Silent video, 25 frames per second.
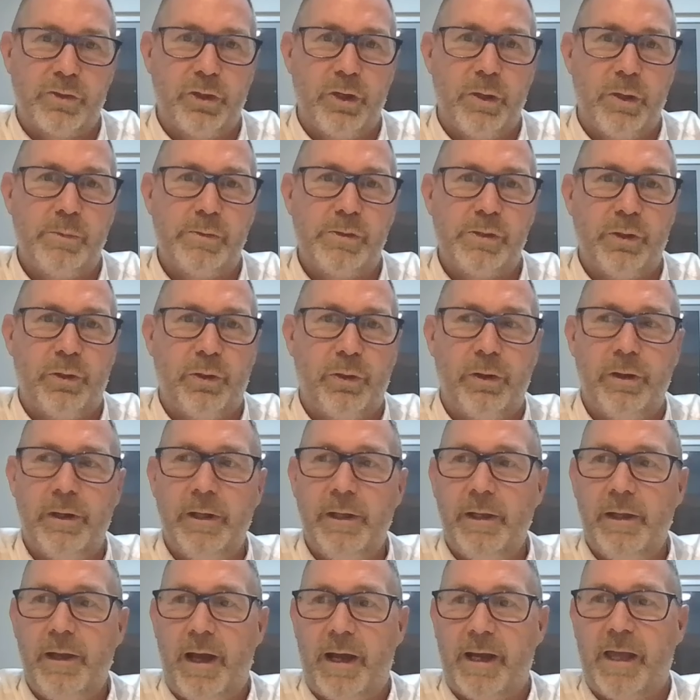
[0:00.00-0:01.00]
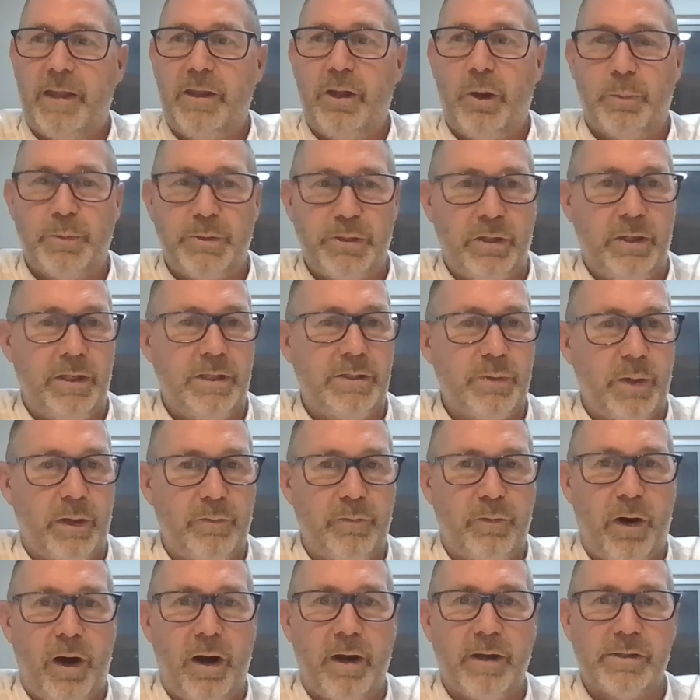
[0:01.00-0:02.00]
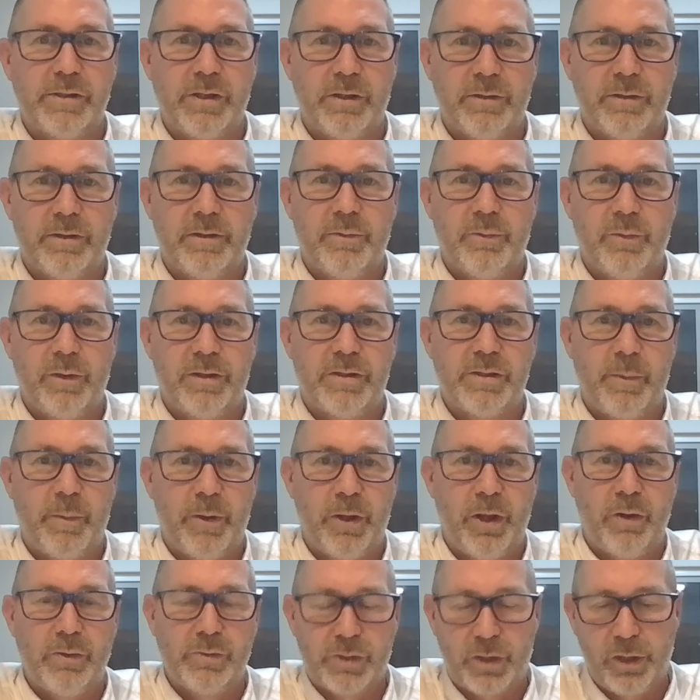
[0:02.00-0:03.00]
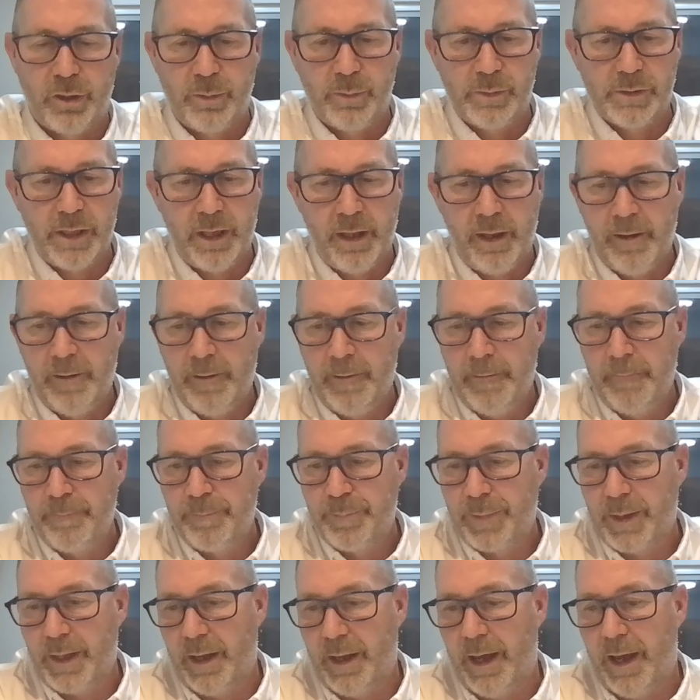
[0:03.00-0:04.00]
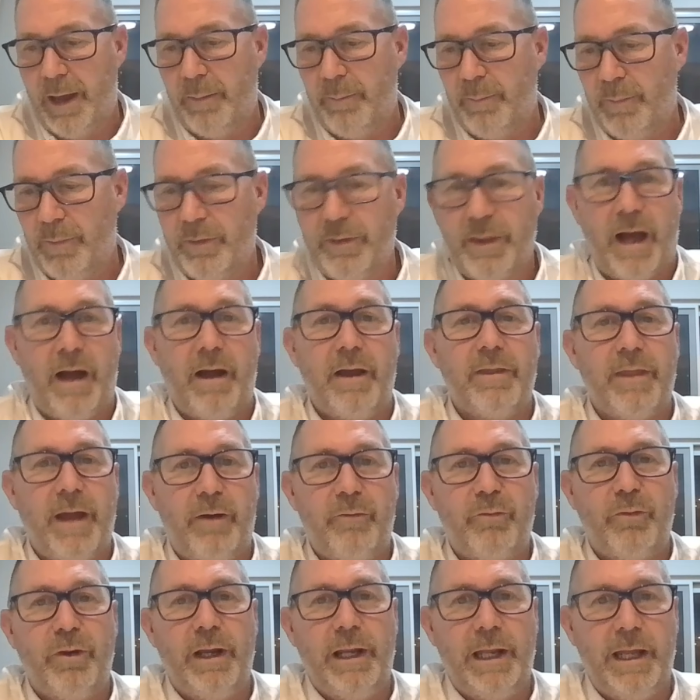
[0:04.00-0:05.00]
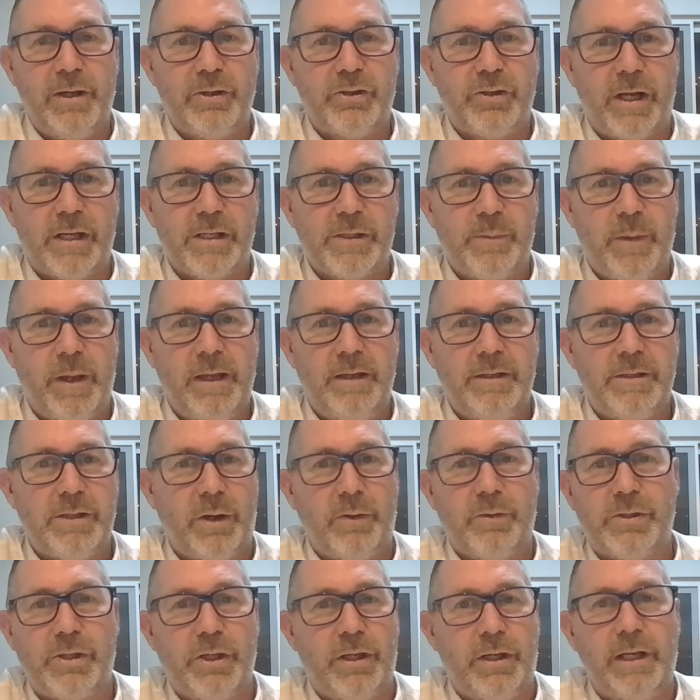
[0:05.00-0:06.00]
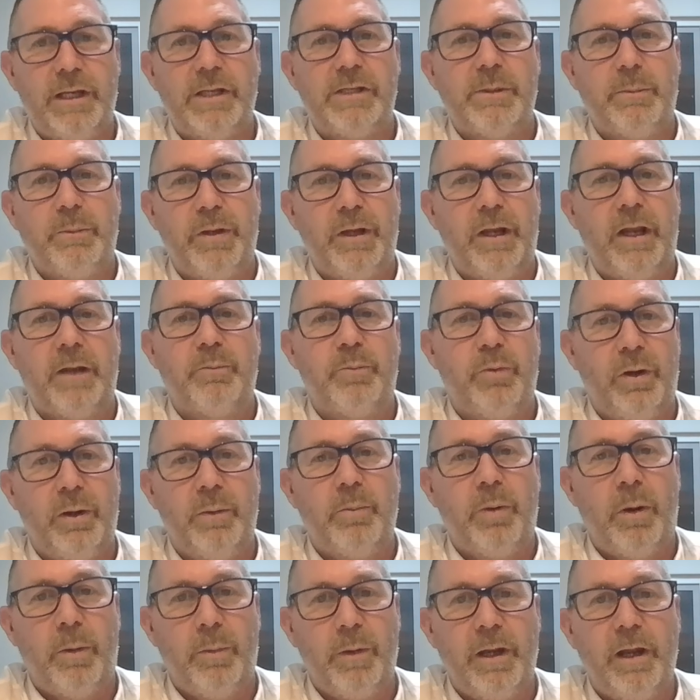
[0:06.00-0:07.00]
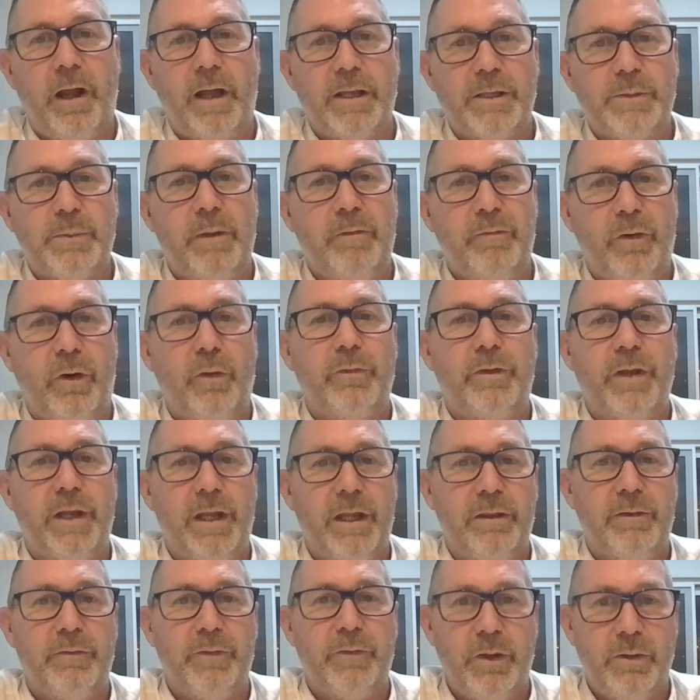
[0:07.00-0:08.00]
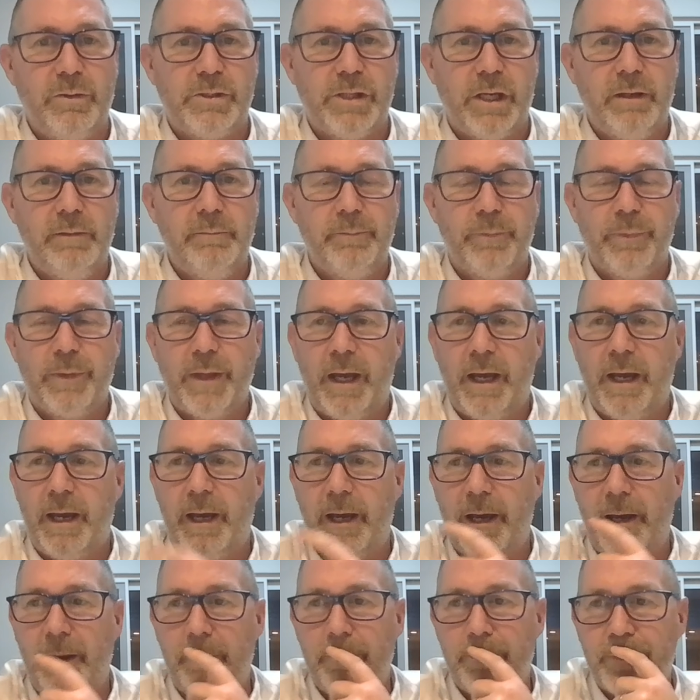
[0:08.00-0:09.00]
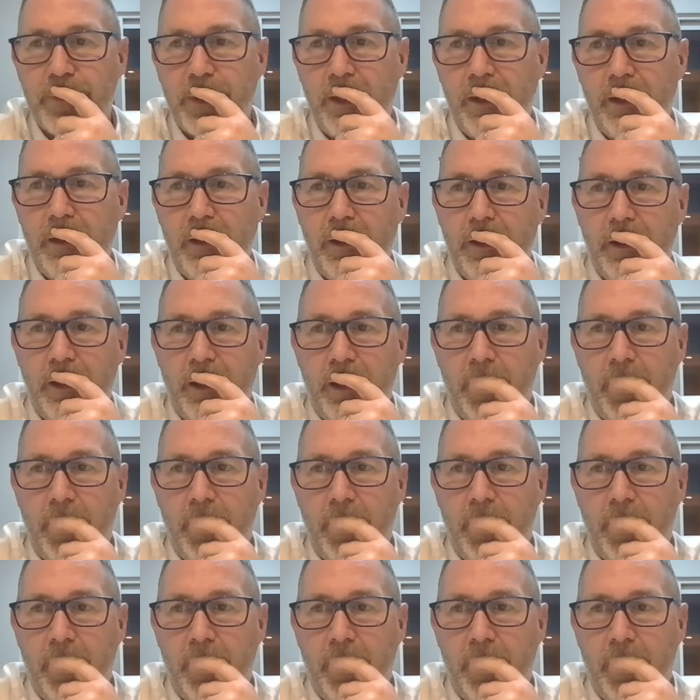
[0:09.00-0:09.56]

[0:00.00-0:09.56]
in those groups, or I get the opportunity to advise on with some of those groups. Um, that that really interests me. So certainly something I'd pr probably like to be involved in in the future. Um,